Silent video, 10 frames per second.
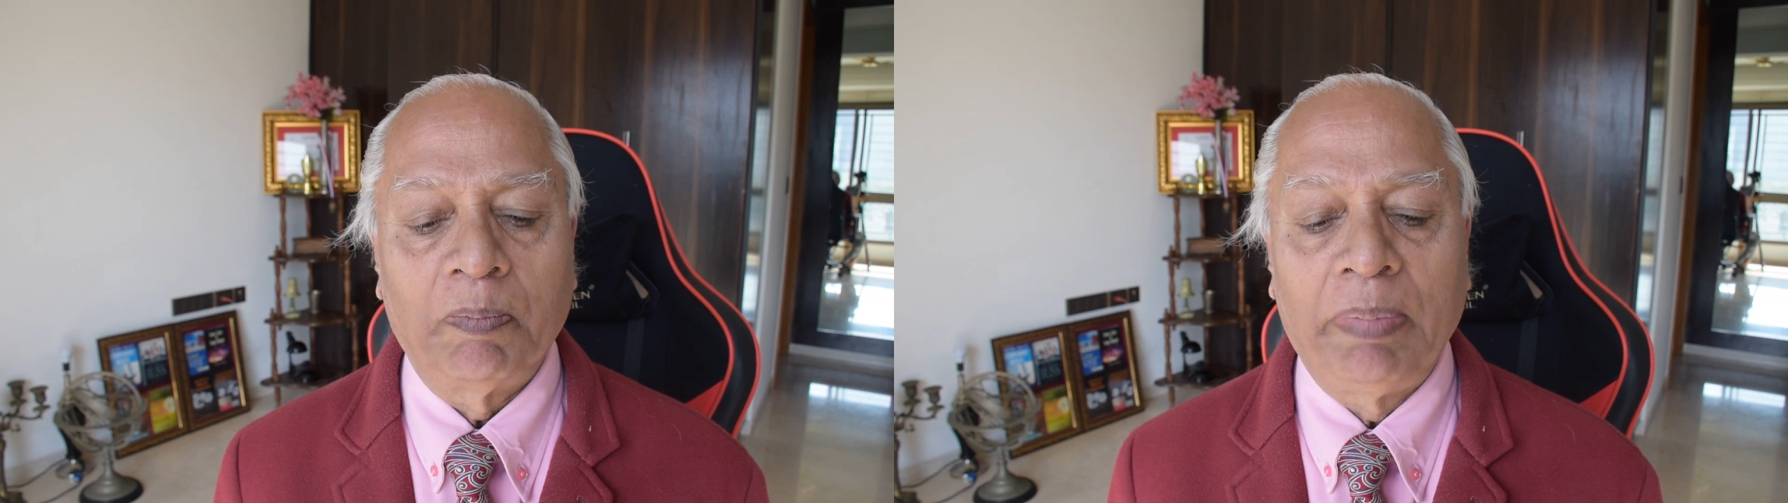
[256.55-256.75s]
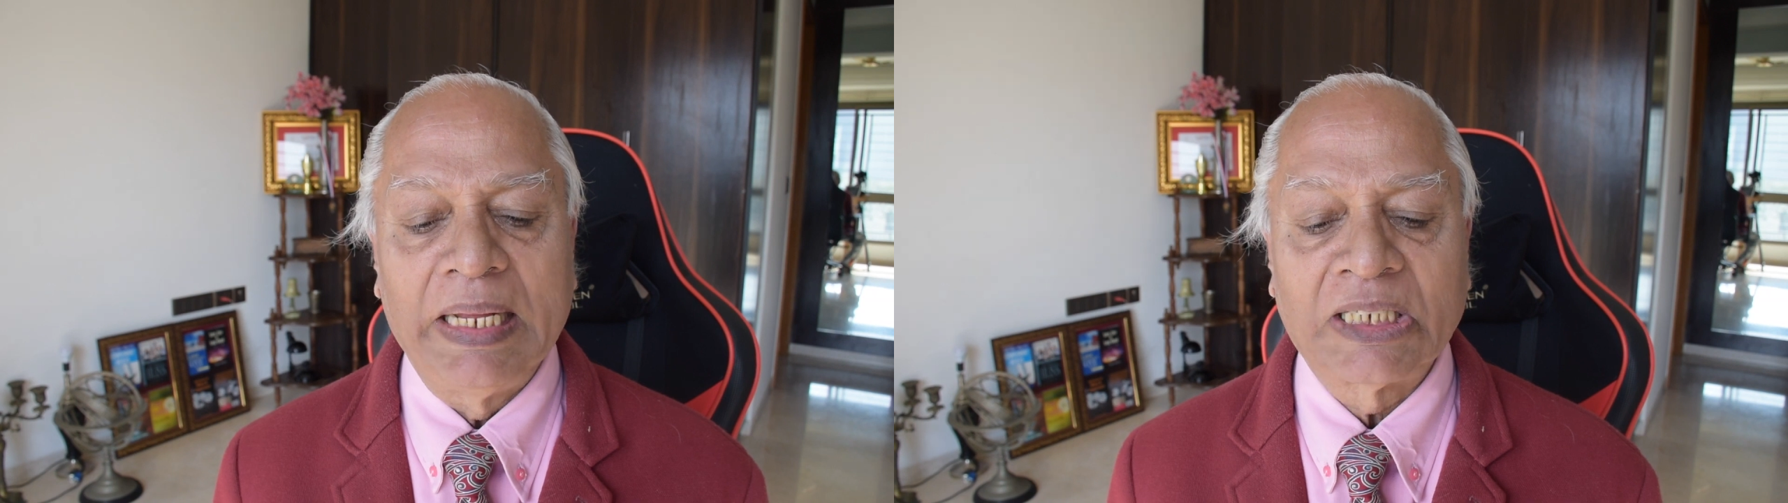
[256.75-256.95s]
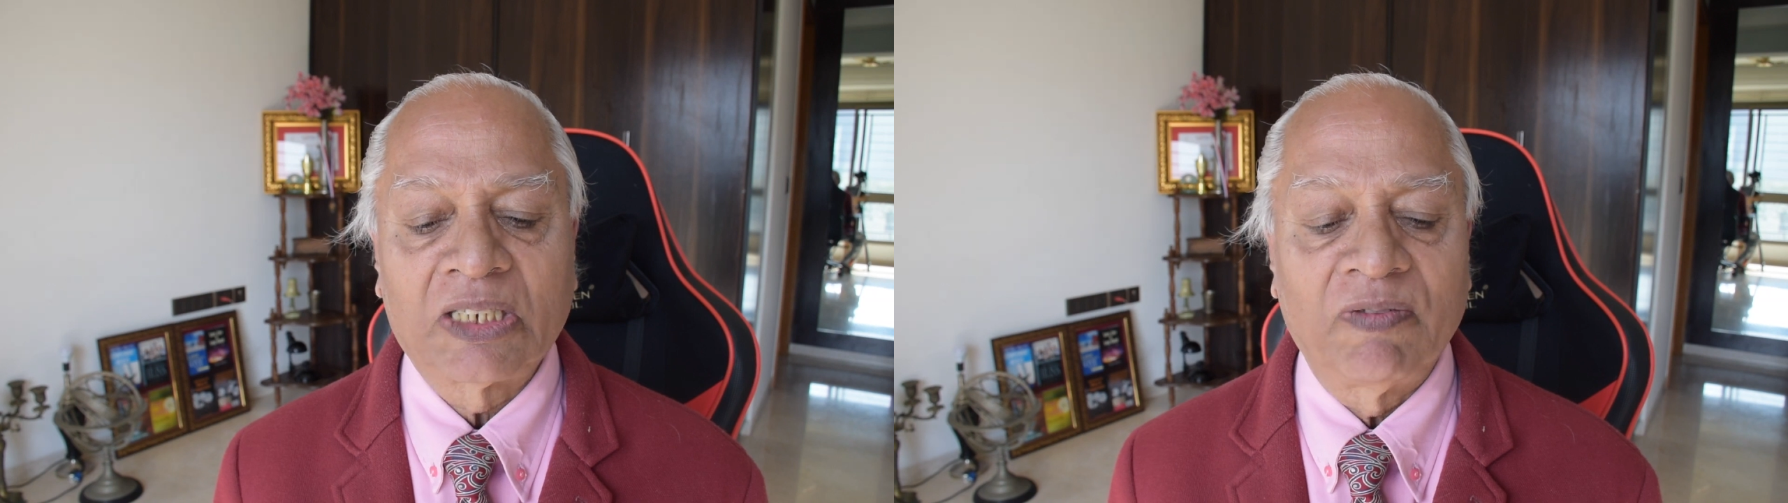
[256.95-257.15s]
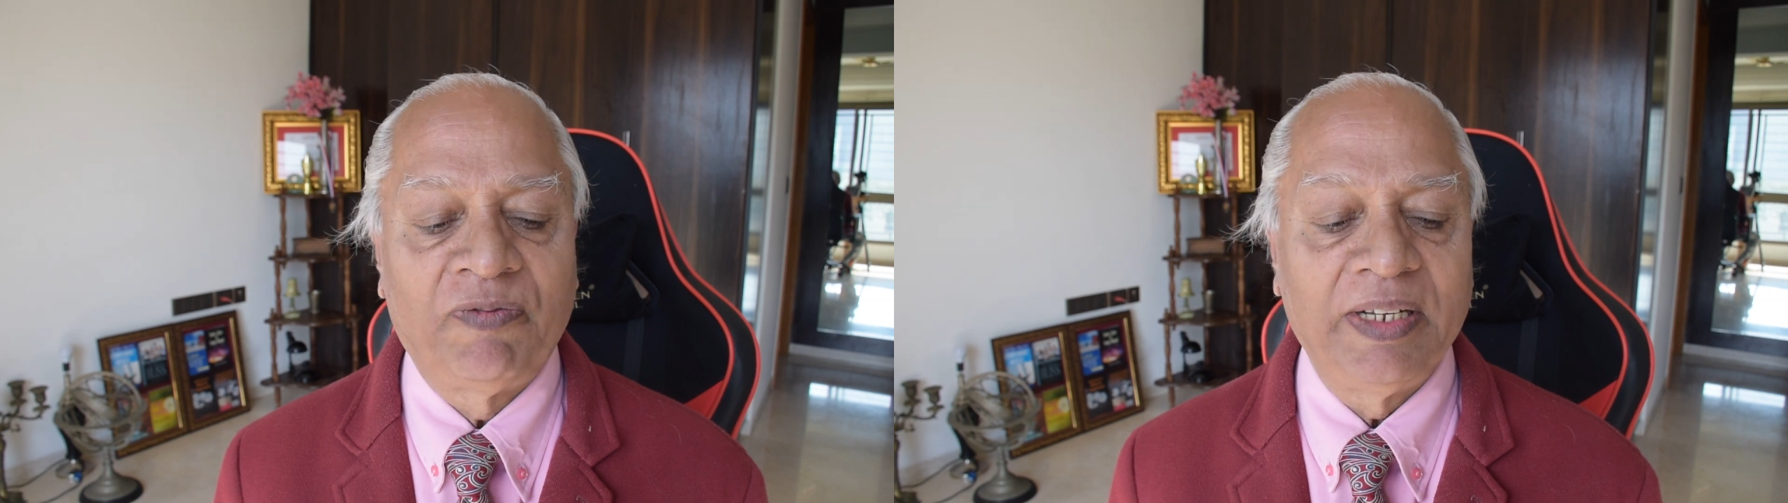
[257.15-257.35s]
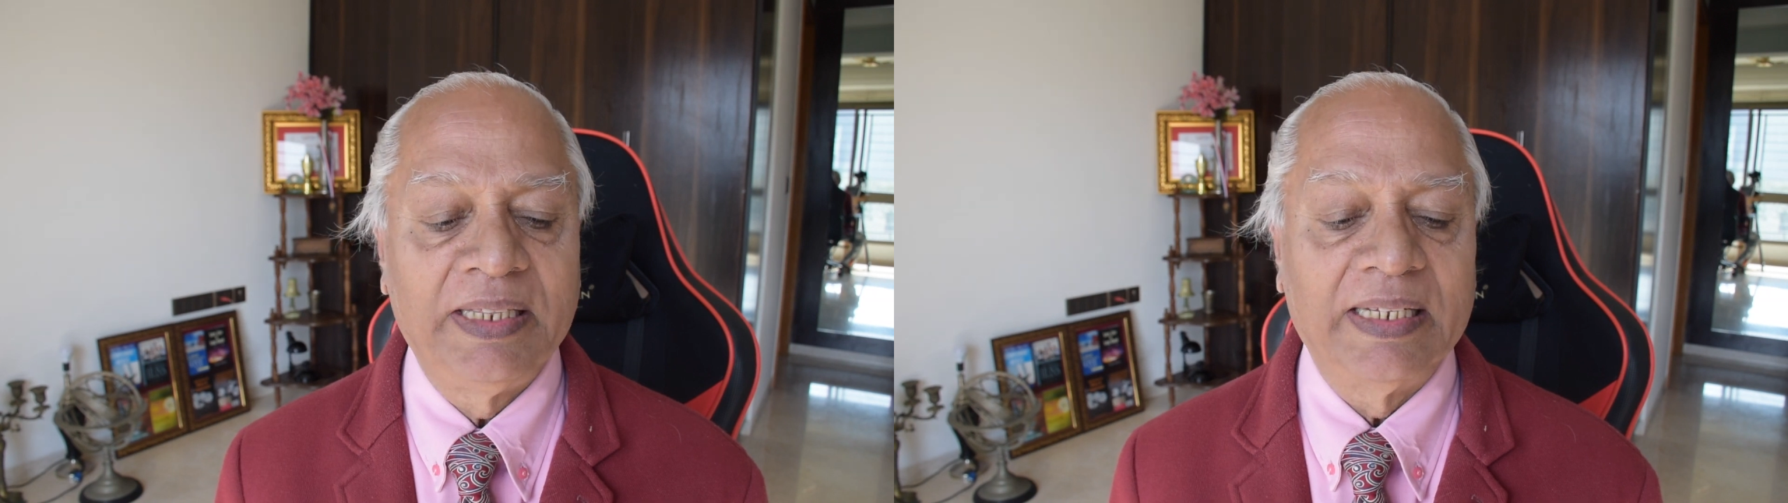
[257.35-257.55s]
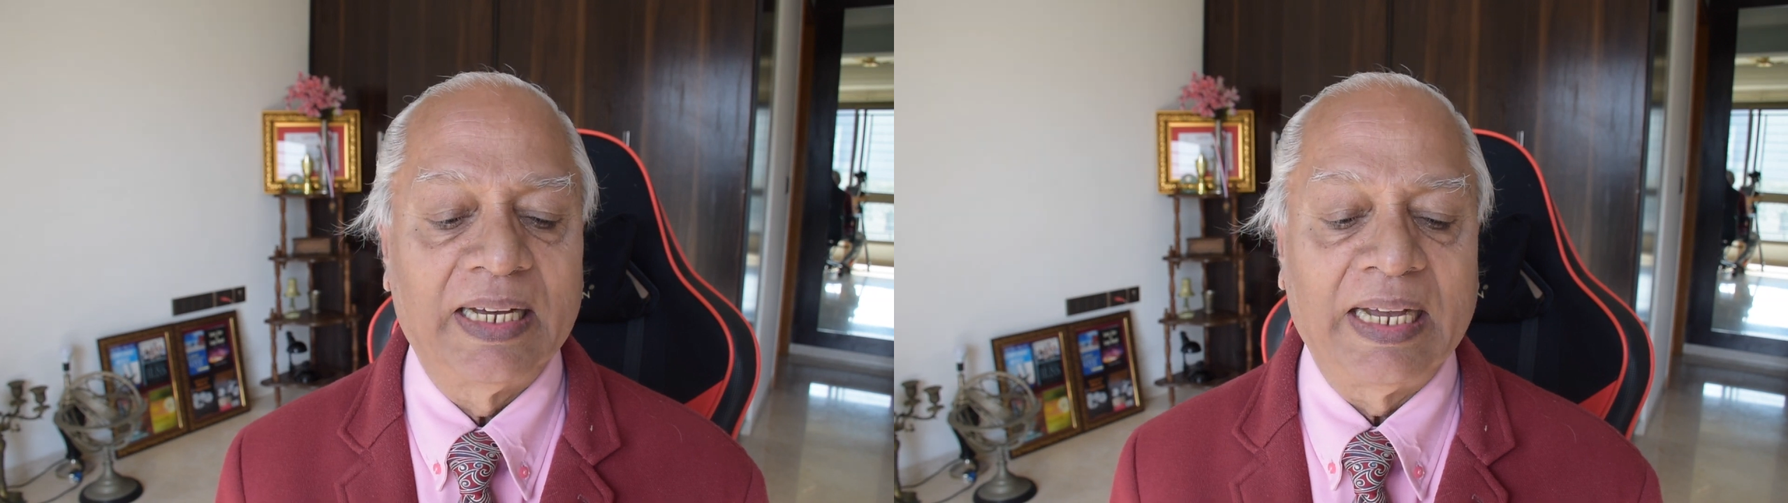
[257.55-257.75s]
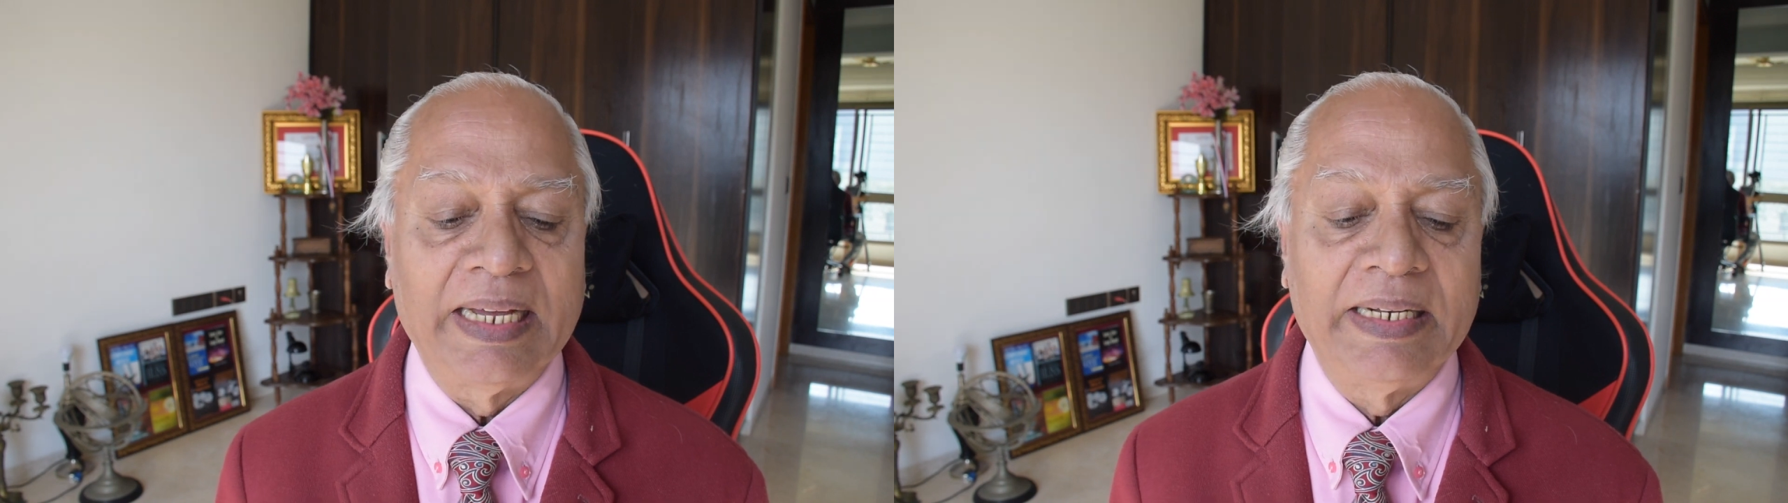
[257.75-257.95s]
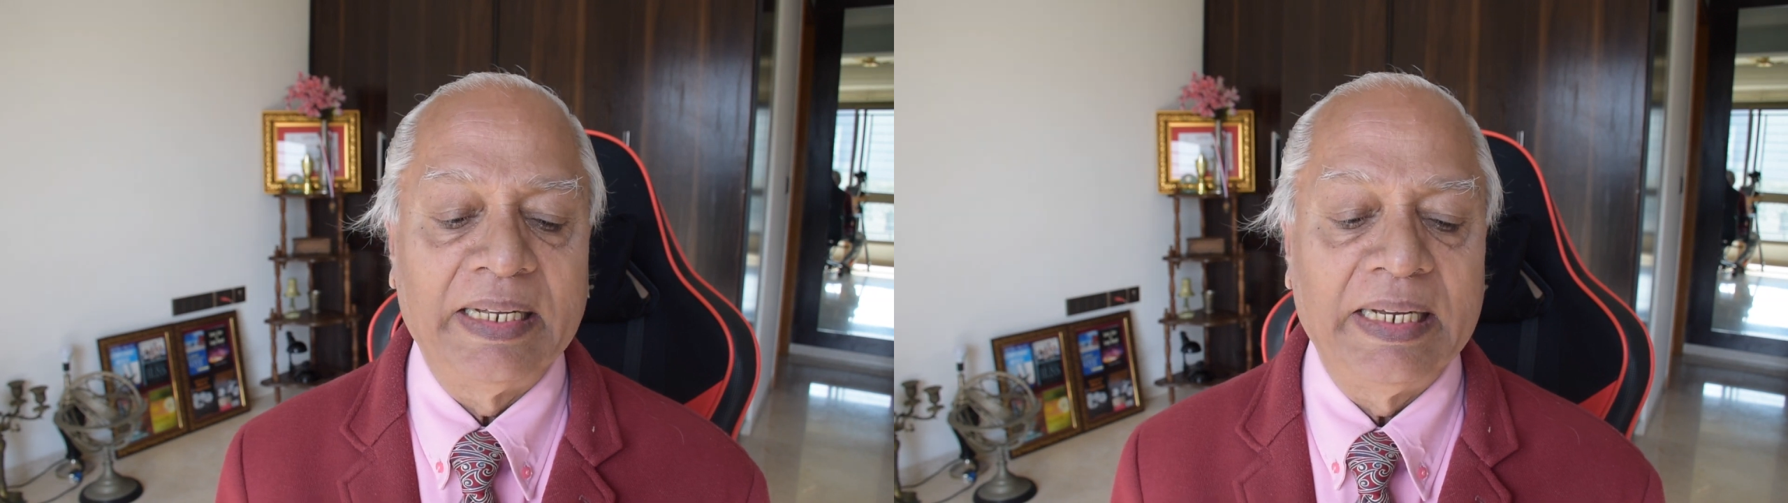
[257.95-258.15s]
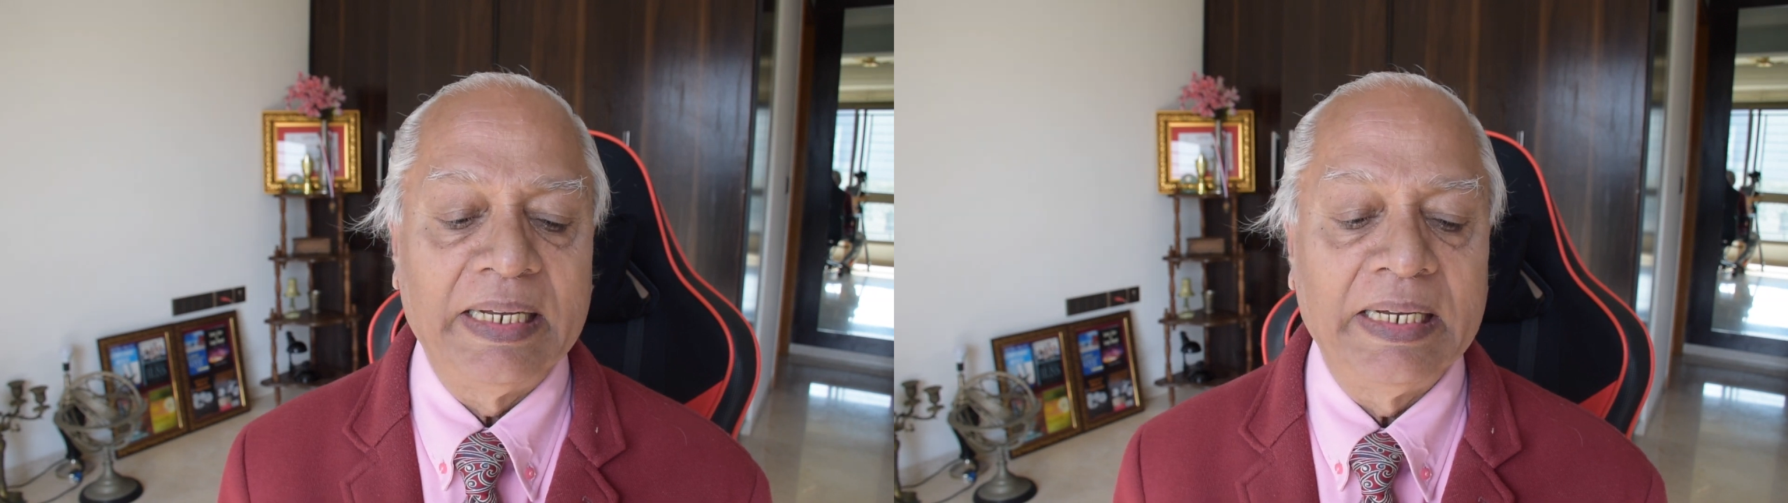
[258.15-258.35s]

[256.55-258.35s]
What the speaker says: blessed with an